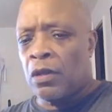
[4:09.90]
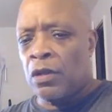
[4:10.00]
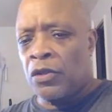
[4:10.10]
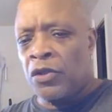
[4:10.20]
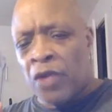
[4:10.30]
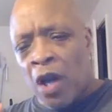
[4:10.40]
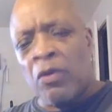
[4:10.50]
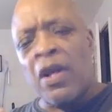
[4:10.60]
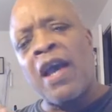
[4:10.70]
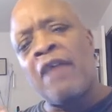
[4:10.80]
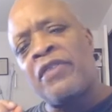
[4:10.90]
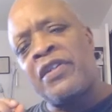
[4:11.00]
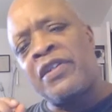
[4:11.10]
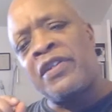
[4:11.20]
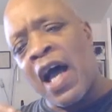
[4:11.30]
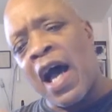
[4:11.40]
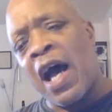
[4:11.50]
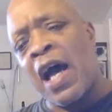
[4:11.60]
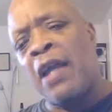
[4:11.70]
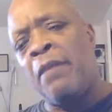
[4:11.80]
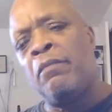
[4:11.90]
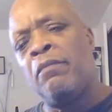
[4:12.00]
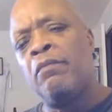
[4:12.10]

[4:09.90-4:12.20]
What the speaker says: you don't have the time